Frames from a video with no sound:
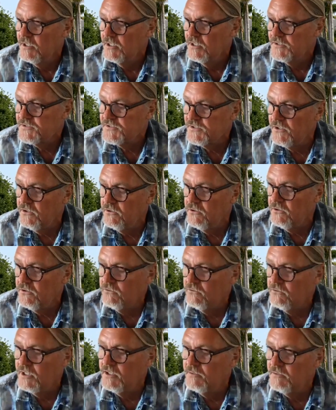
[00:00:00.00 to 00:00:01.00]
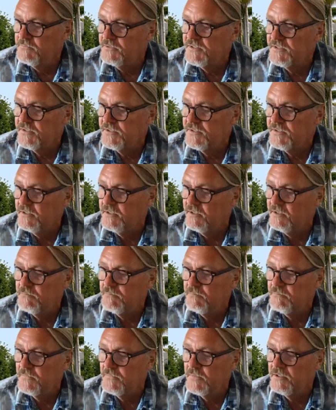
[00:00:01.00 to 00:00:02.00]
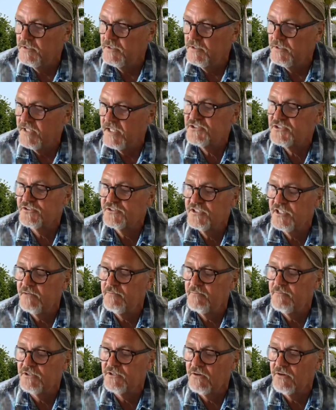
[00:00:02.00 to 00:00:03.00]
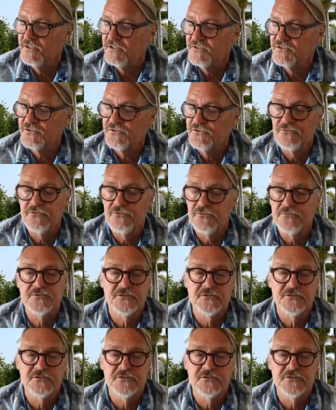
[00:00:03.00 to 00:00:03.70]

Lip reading: So, and that should come in around 2